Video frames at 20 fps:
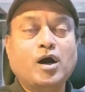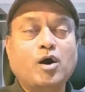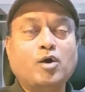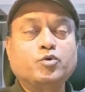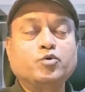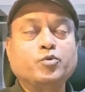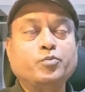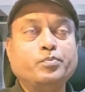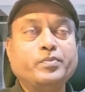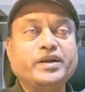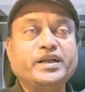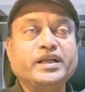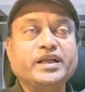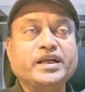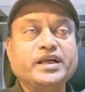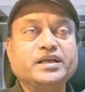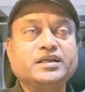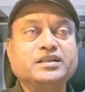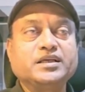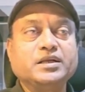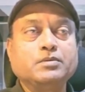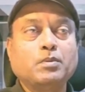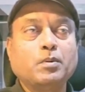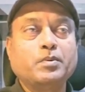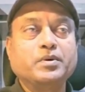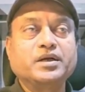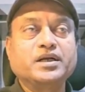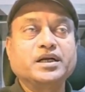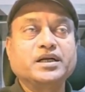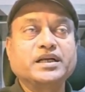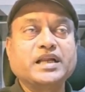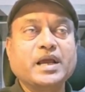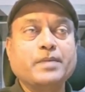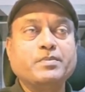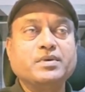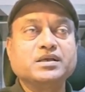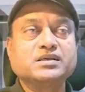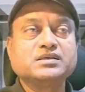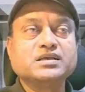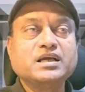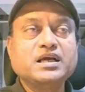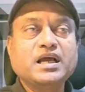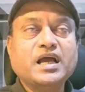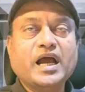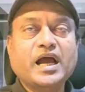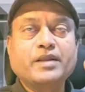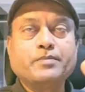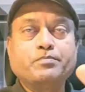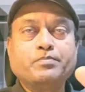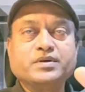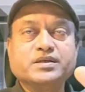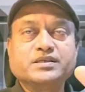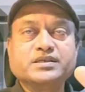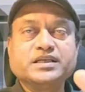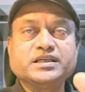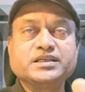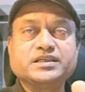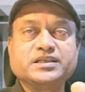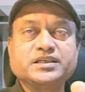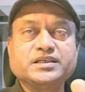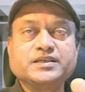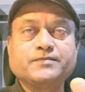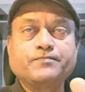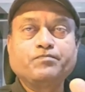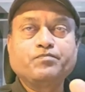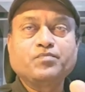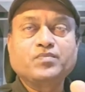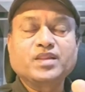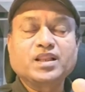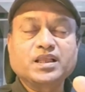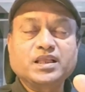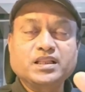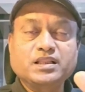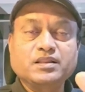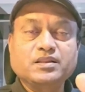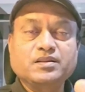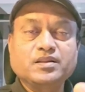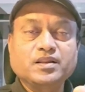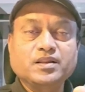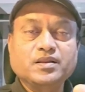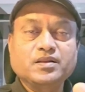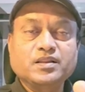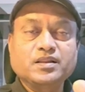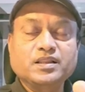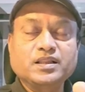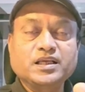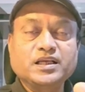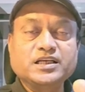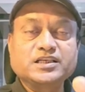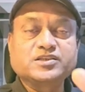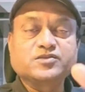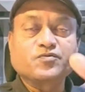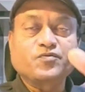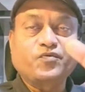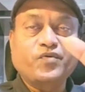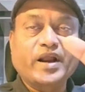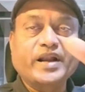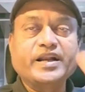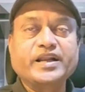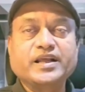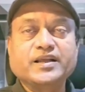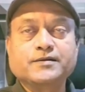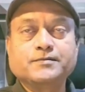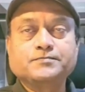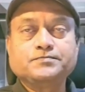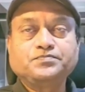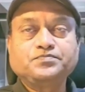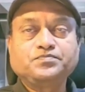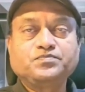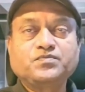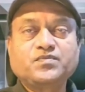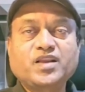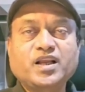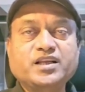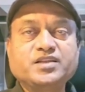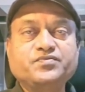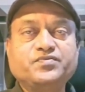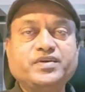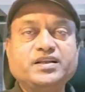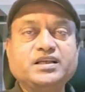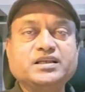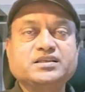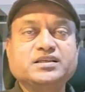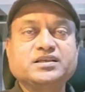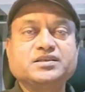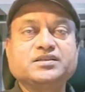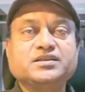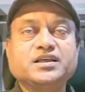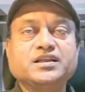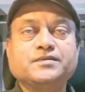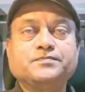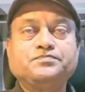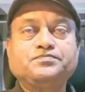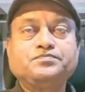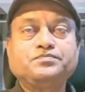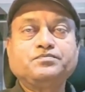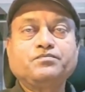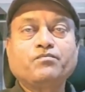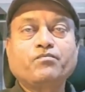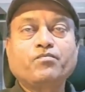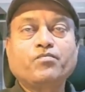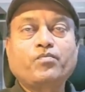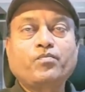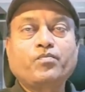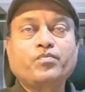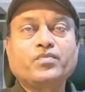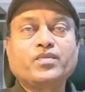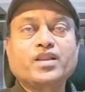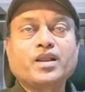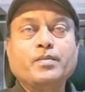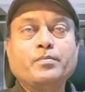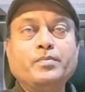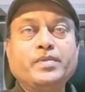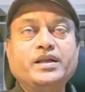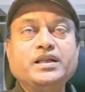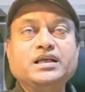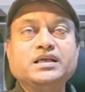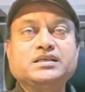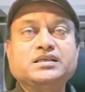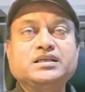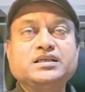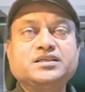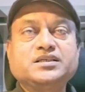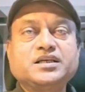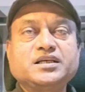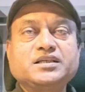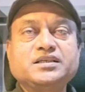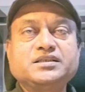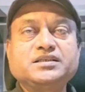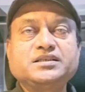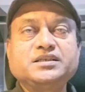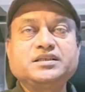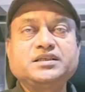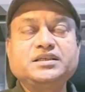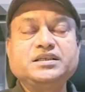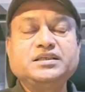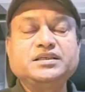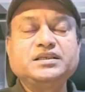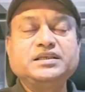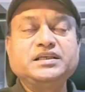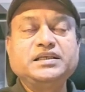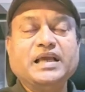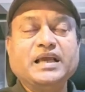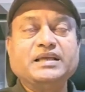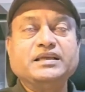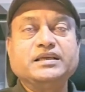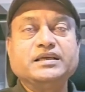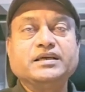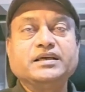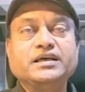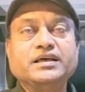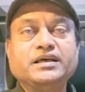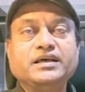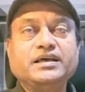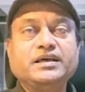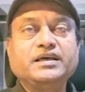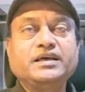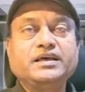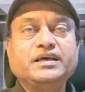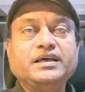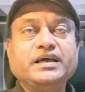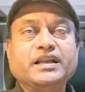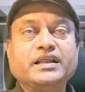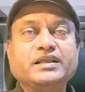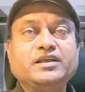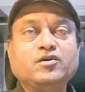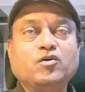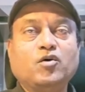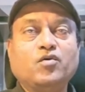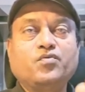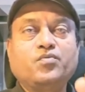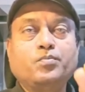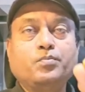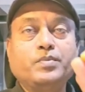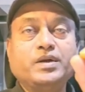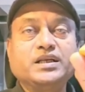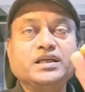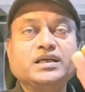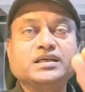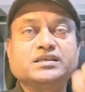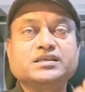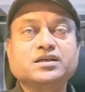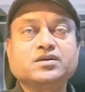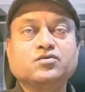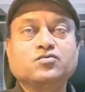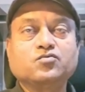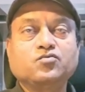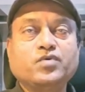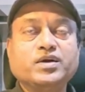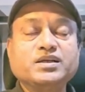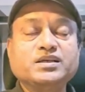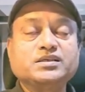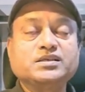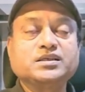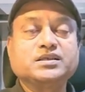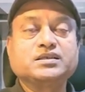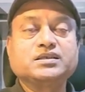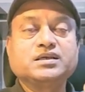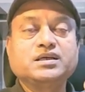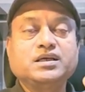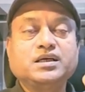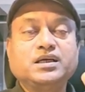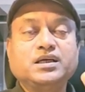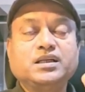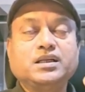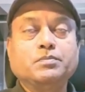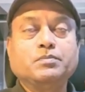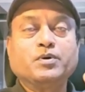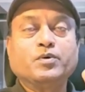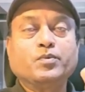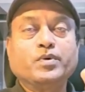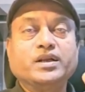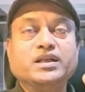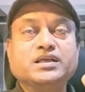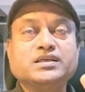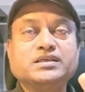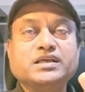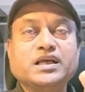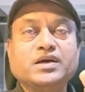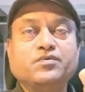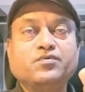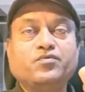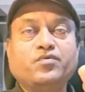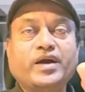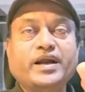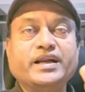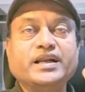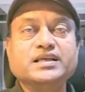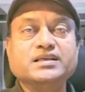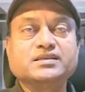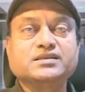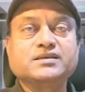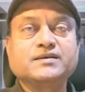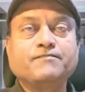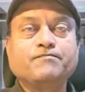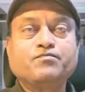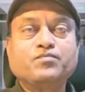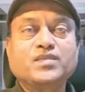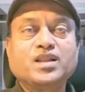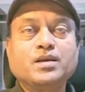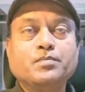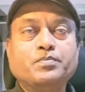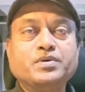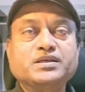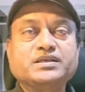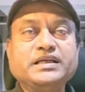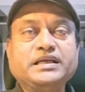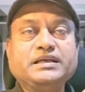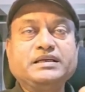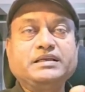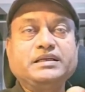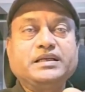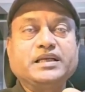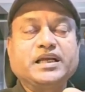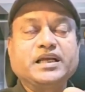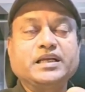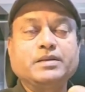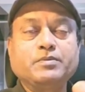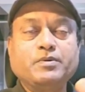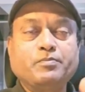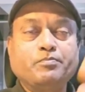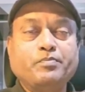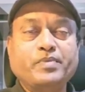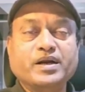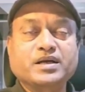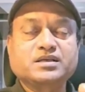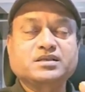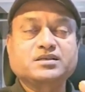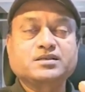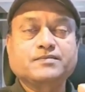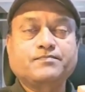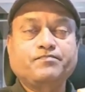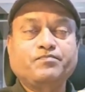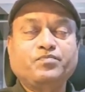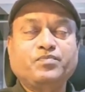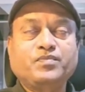how to mitigate the environmental damage and present in its finding. It is very essential. Mitigation studies in EIA. Hierarchy of mitigation. What is it? Number one is avoidance. Present negative impacts.